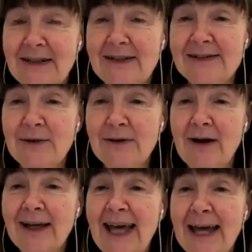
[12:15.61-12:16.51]
so that
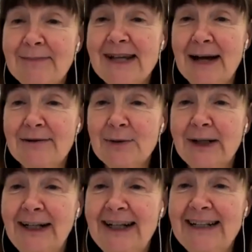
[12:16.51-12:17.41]
I came down to a
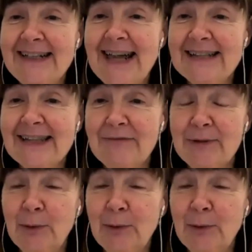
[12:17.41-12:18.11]
clean desk every